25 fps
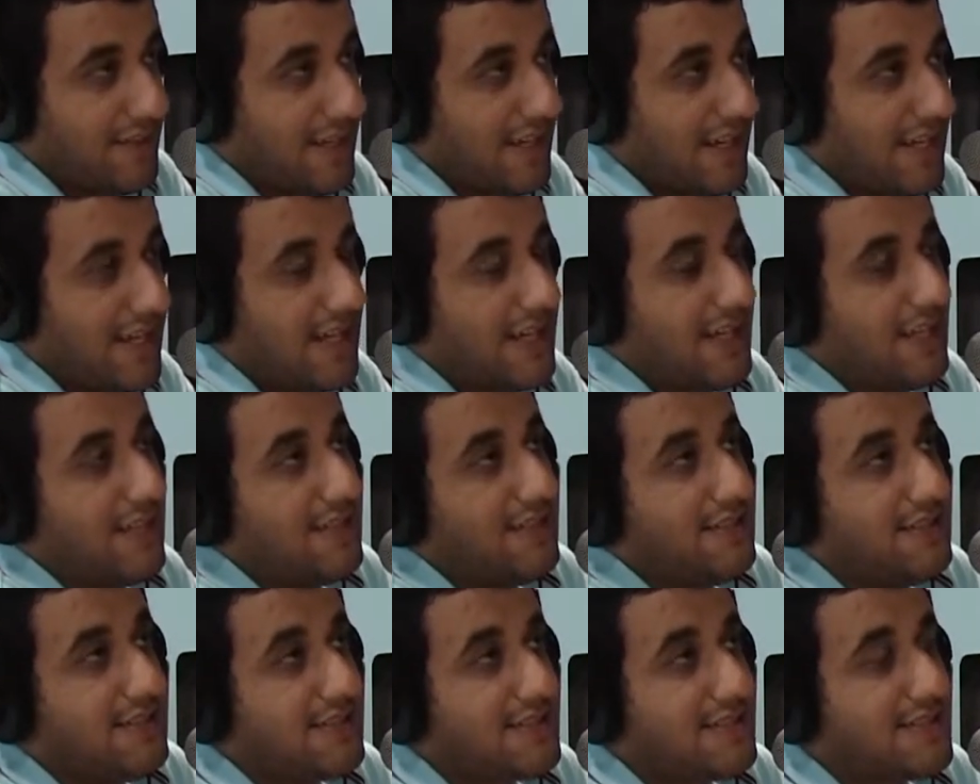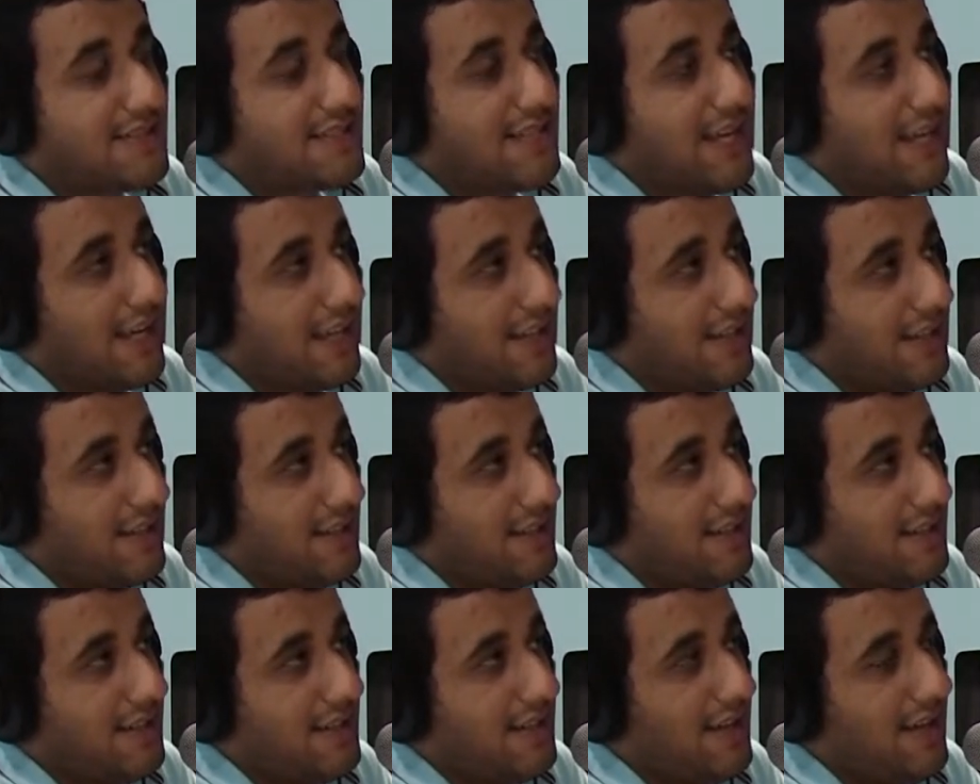a
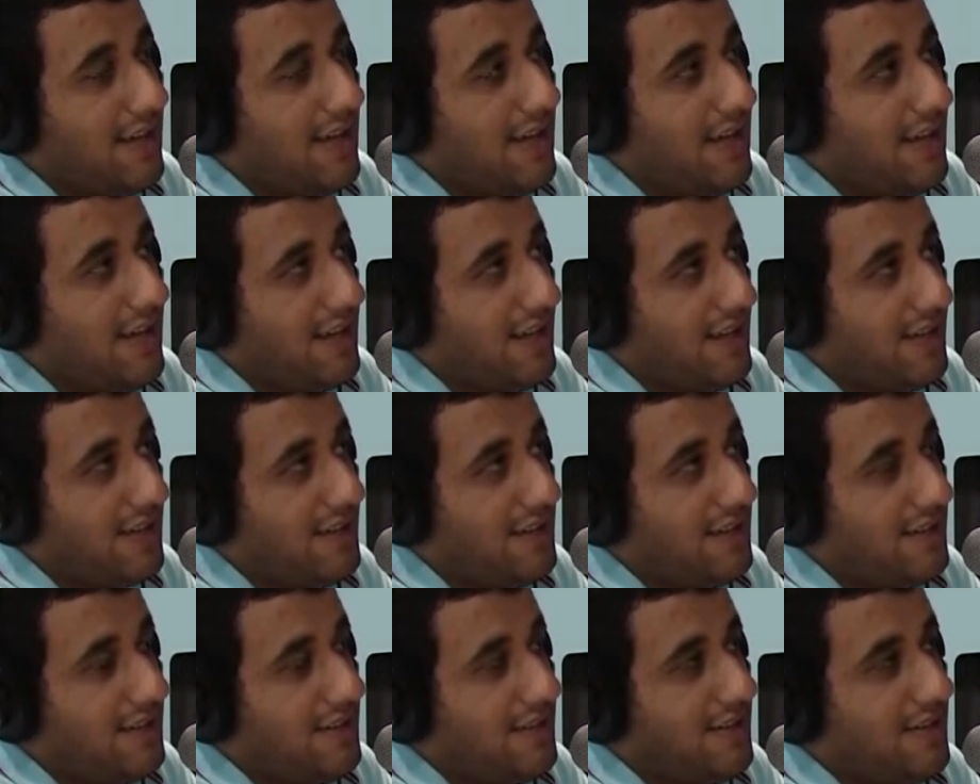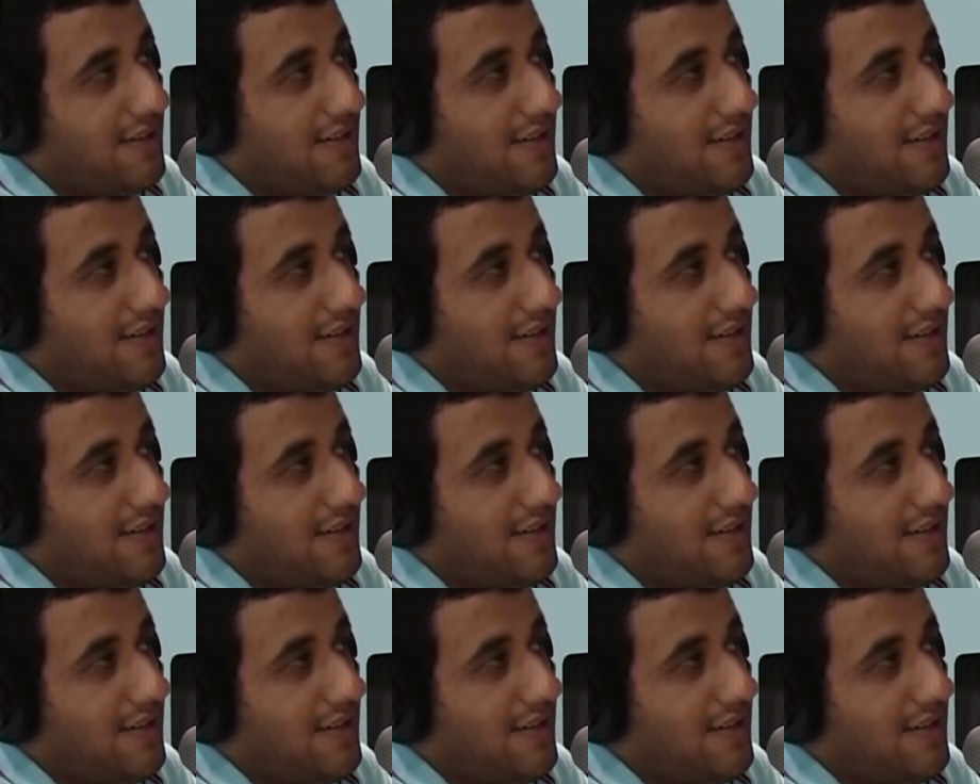second-hand